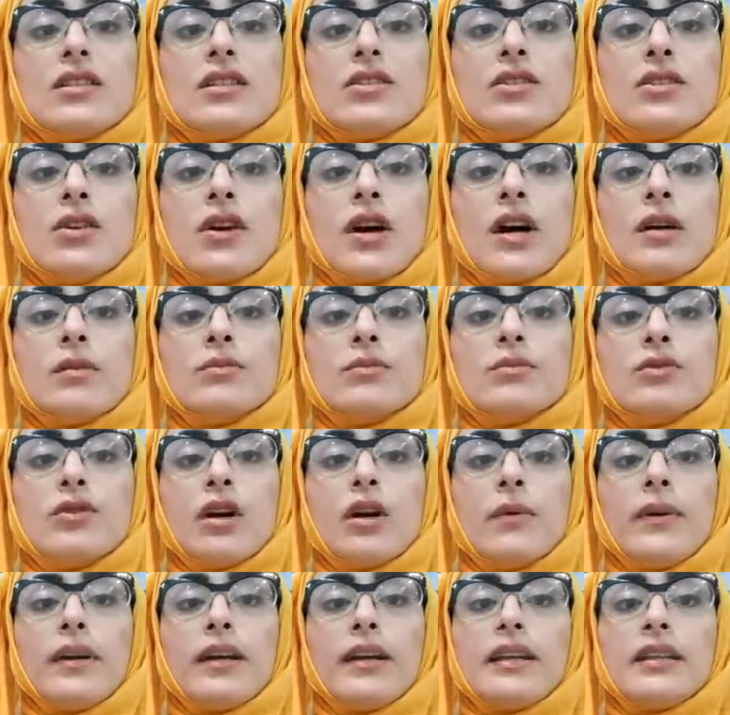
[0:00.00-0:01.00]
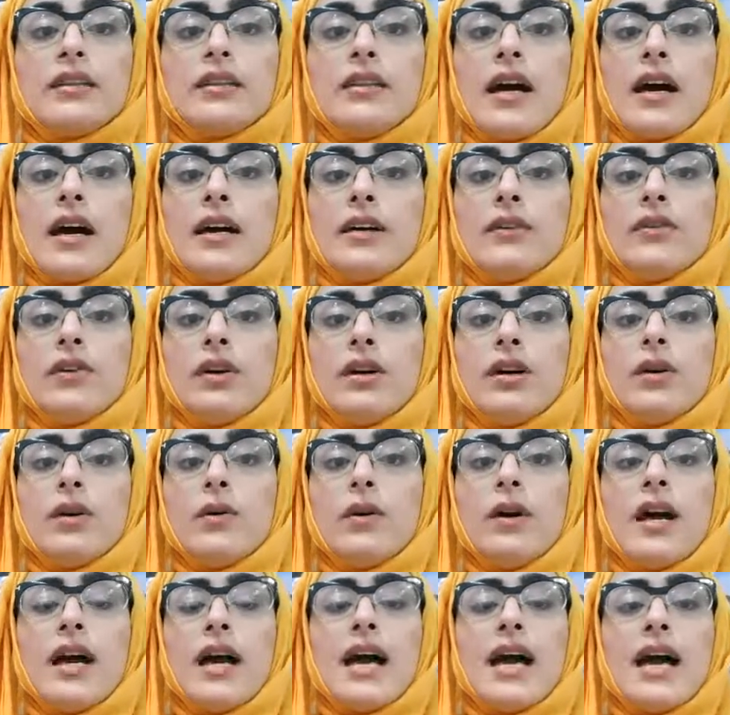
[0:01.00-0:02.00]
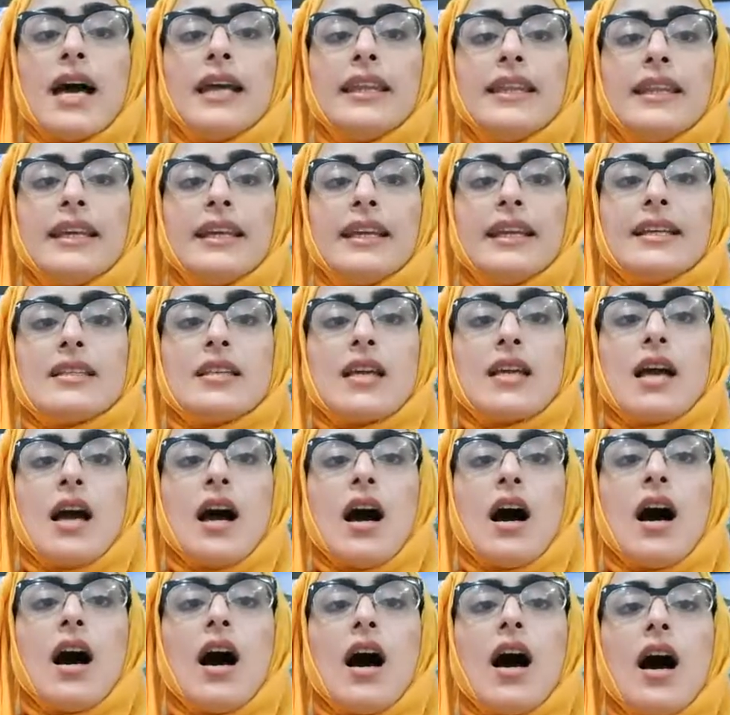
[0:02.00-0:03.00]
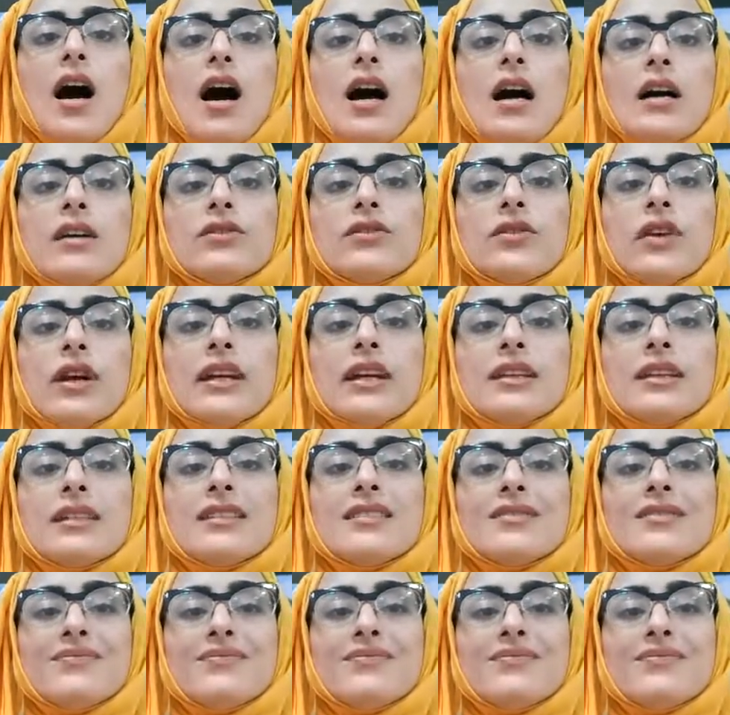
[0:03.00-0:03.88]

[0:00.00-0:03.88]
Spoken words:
So I'm drawing in a row, and here is 100.